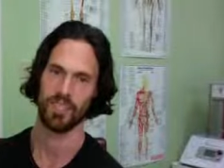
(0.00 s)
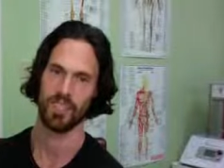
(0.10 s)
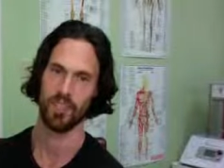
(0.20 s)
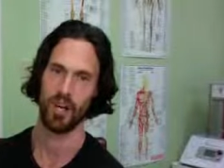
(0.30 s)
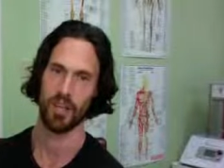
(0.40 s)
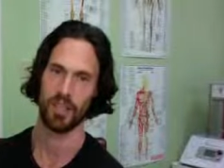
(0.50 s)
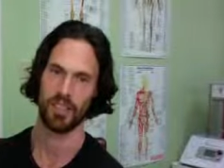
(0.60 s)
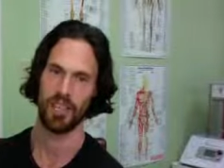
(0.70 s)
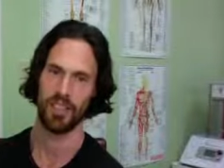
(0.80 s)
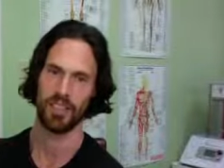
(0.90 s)
The drama
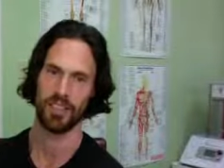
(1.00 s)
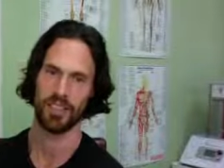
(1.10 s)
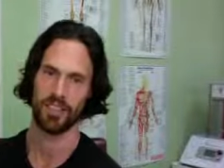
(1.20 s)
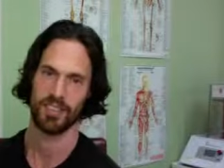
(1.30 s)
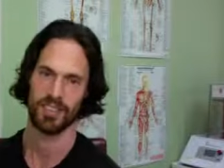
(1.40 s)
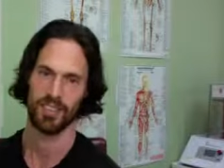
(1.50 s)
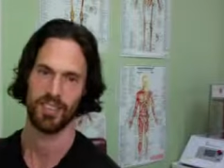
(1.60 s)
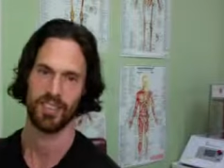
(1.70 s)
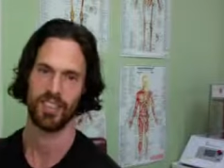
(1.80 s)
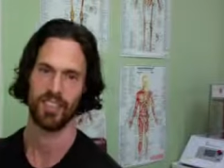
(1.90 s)
cycle.
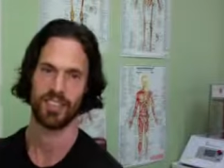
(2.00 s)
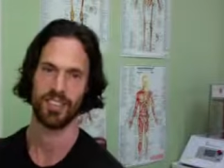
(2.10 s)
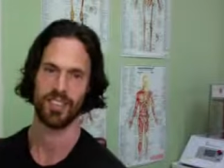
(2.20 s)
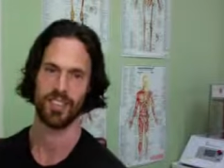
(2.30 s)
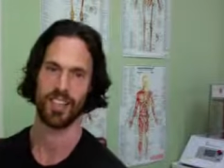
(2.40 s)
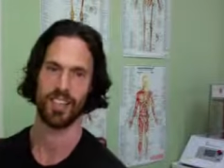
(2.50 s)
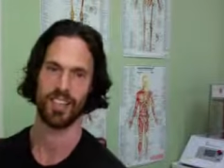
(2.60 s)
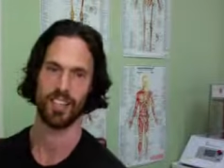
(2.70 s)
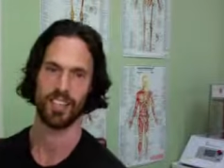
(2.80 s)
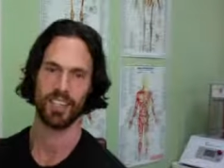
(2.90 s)
Yeah.
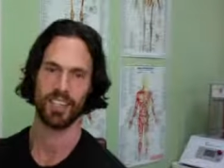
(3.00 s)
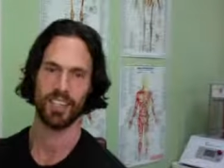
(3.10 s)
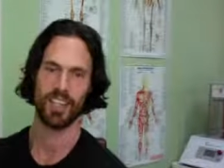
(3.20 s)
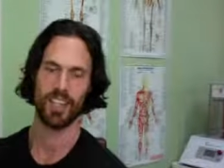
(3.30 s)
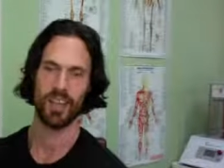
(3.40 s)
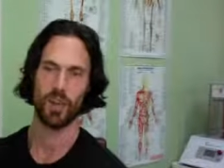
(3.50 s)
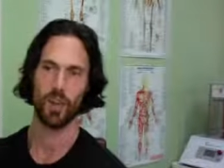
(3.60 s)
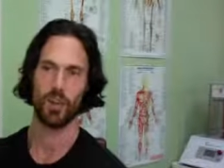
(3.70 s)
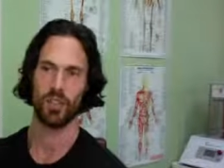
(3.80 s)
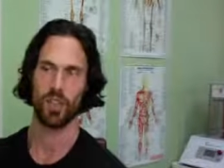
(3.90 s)

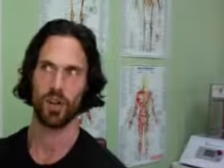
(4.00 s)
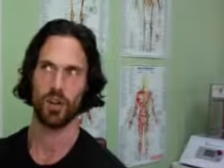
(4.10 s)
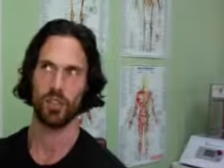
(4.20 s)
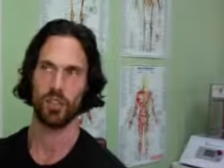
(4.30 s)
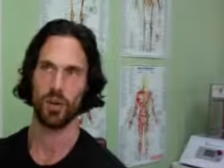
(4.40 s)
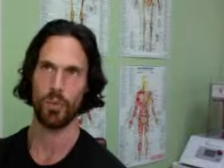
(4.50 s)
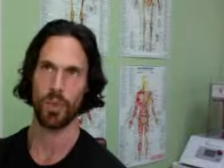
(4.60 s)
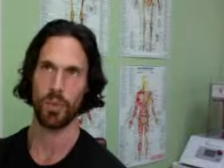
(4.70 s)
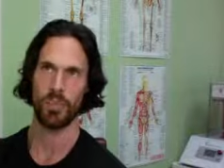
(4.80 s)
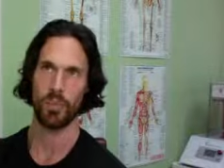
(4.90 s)
Cool. So
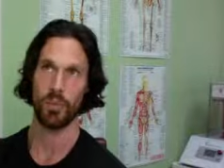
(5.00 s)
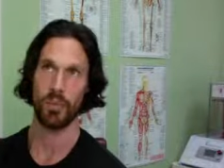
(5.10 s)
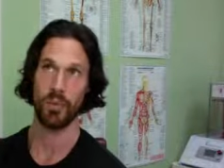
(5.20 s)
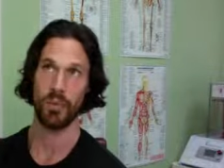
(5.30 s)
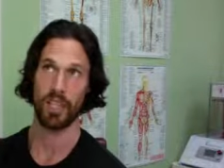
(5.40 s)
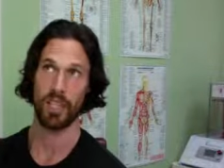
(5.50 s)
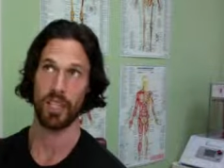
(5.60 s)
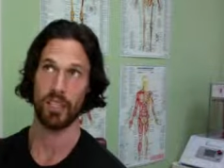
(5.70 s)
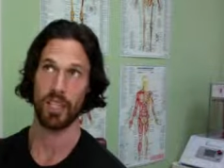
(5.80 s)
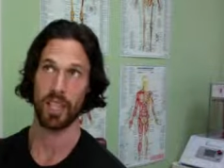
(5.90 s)
basically people take
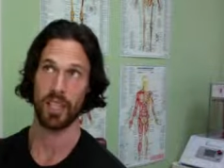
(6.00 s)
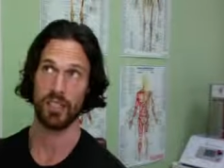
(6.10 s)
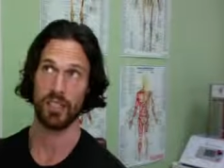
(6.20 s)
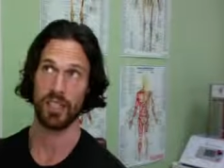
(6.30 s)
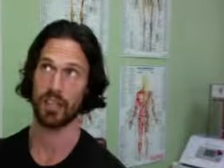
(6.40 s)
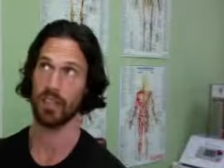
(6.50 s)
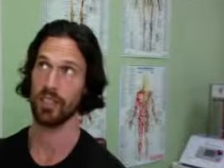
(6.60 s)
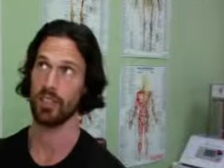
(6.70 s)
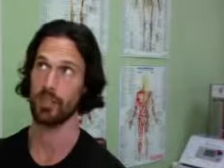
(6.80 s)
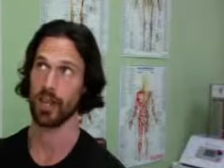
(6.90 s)
these tests, and
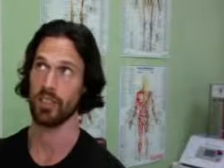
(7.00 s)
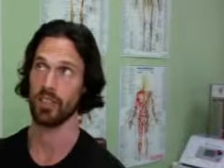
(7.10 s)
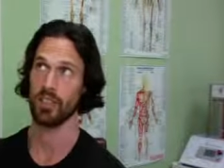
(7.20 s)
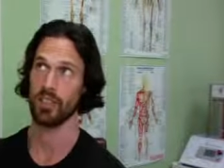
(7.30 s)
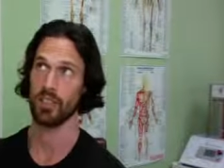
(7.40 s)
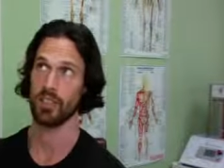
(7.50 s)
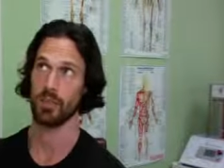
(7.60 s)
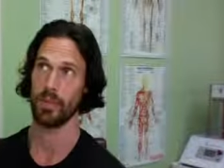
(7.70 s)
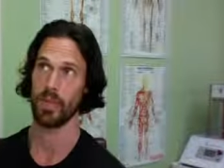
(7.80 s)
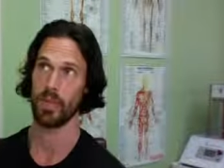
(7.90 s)
you mentioned
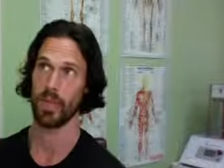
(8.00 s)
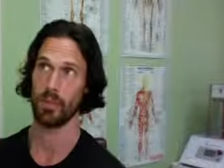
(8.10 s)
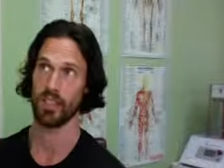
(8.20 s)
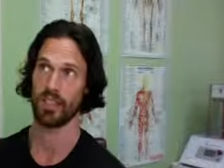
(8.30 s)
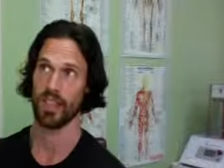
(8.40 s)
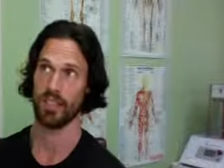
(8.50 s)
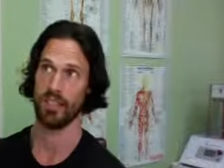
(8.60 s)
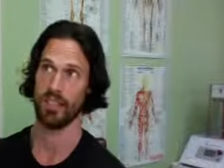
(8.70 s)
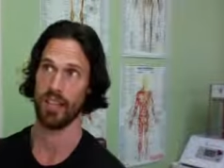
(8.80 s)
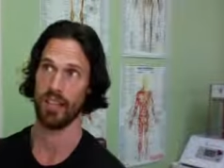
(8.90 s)
to me like what
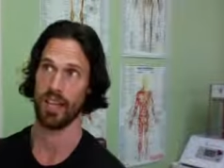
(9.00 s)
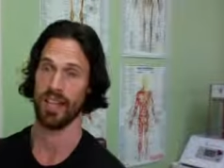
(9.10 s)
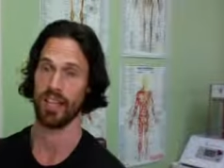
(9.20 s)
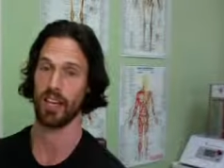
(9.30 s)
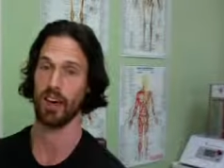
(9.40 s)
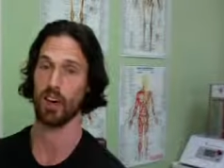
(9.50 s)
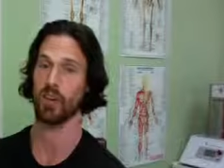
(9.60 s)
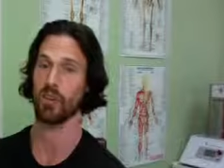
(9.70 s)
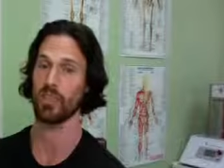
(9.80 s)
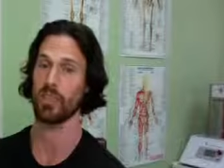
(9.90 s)
tests they take. Are
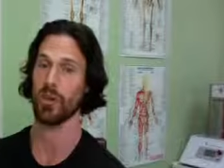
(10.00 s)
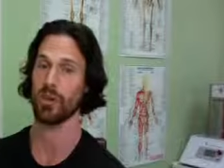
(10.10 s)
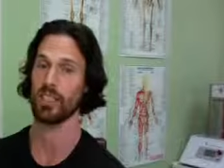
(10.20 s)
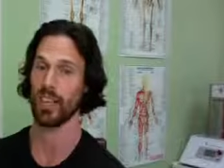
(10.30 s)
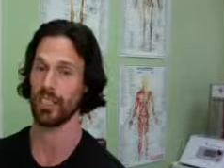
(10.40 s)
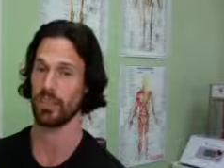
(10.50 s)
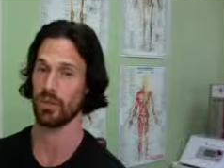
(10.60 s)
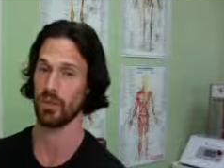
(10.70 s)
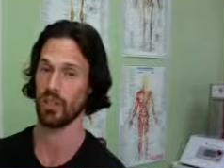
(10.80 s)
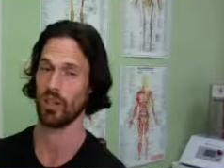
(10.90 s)
those the only tests,
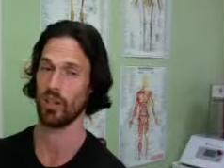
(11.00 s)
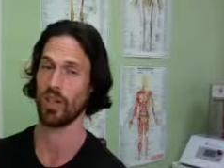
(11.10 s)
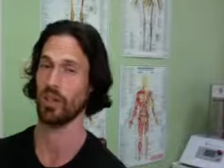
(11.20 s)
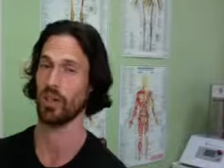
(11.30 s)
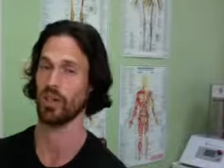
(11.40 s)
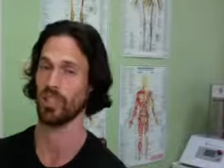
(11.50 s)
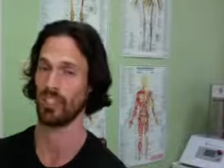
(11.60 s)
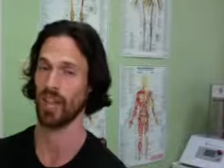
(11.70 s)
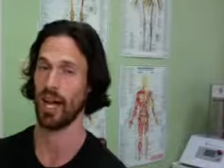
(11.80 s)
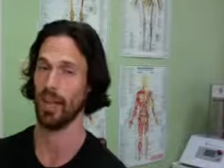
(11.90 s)
which are the
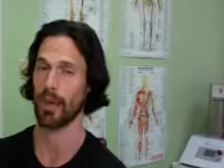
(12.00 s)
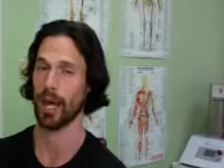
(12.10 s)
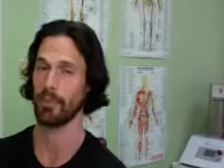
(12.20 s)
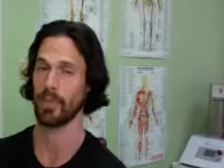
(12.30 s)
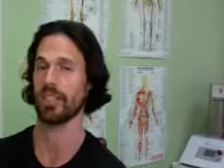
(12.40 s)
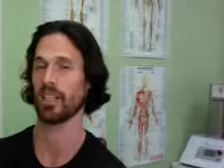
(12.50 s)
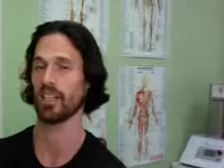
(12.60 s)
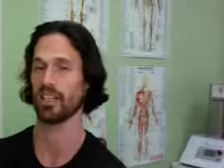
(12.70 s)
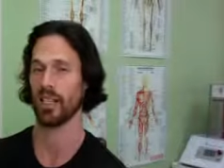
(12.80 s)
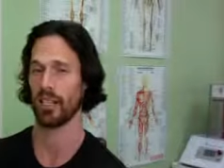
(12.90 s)
GI map and the
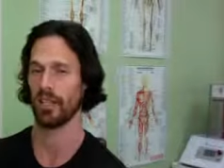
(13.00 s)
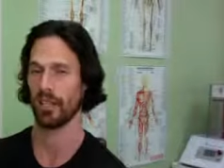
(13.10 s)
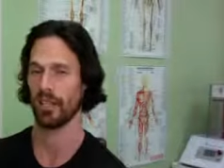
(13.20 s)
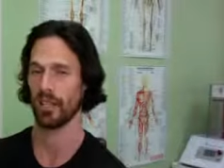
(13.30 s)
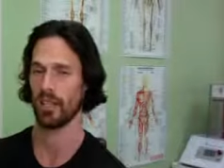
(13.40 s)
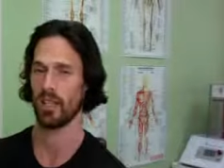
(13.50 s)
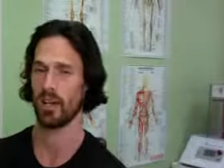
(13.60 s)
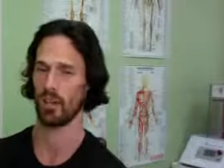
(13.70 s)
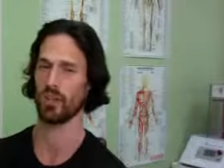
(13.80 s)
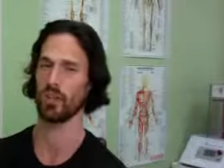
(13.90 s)
Dutch test?
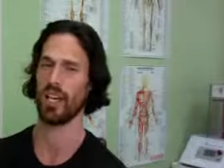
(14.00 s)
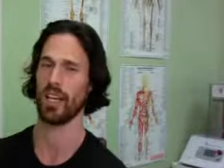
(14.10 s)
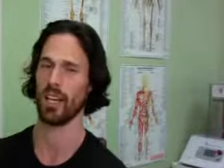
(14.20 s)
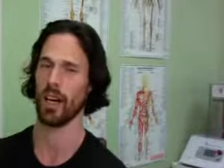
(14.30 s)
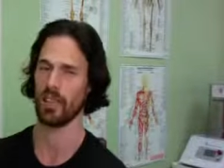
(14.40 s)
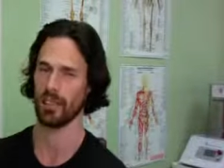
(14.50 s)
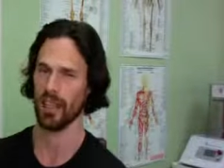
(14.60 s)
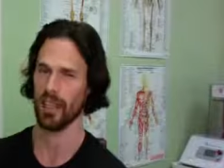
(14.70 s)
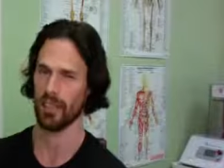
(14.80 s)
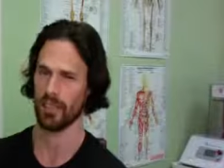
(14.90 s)
Mm-hmm. Or do you take other
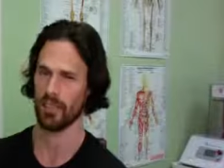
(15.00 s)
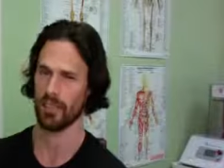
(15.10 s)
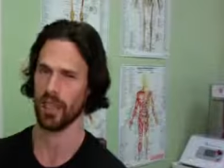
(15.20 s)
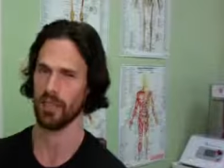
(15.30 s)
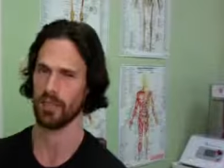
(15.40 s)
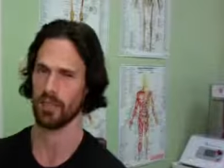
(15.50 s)
tests out?